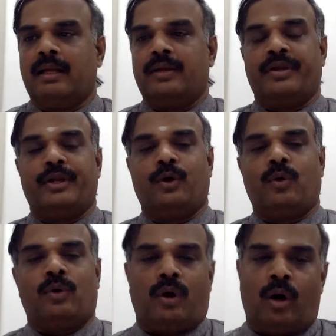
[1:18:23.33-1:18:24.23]
You know,
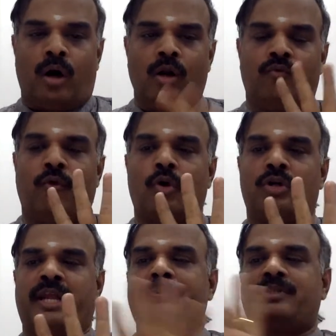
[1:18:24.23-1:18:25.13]
all 4
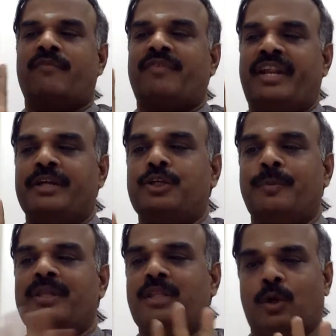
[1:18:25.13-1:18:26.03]
types of variance should be
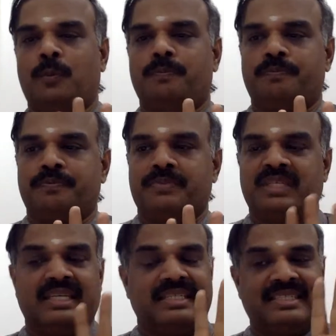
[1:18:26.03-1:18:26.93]
thorough.
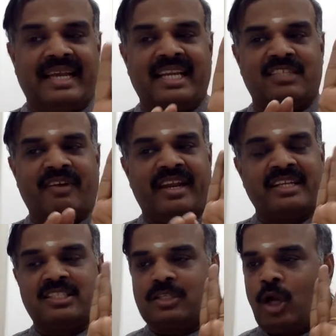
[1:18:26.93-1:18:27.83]
Sales
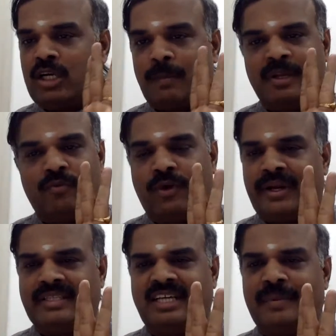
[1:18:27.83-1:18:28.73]
variance not applicable for
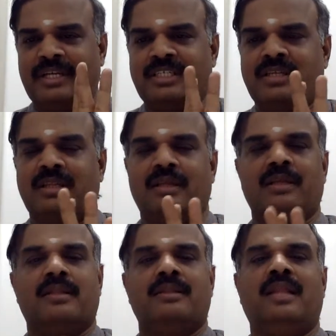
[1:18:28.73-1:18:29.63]
examination.
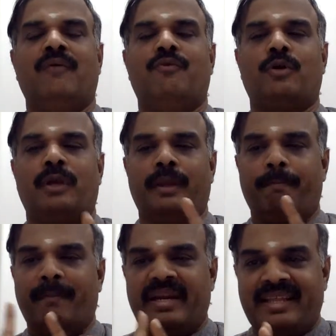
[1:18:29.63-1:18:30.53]
Therefore,
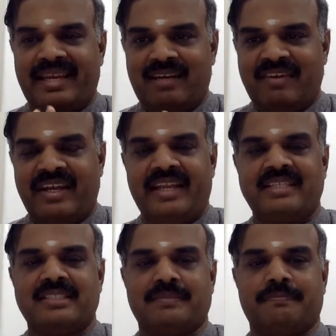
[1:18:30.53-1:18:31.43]
material
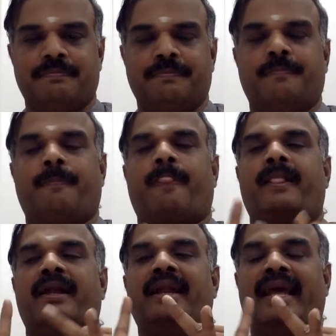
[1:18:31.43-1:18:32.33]
variance,
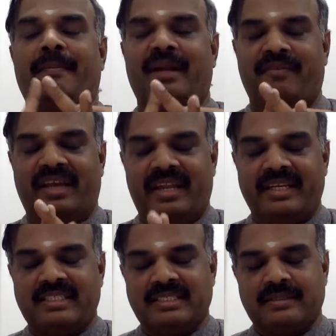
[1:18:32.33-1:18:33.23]
labor
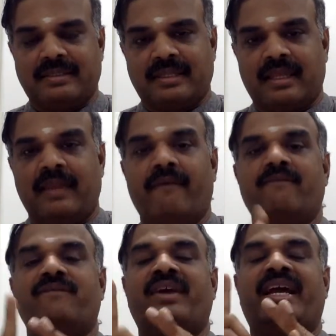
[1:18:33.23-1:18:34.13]
variance,
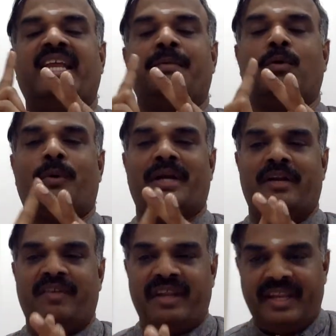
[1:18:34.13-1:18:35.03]
variable overhead
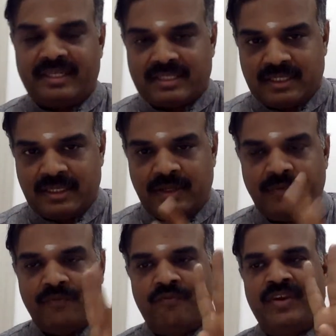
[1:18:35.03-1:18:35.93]
variance,
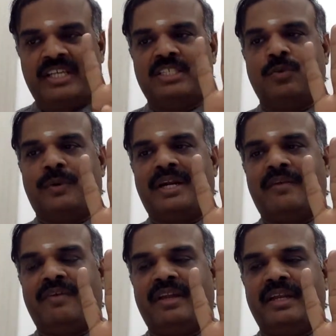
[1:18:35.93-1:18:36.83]
fixed overhead
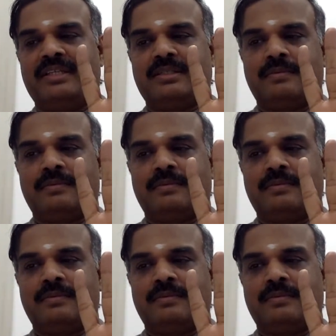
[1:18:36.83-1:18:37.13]
variance.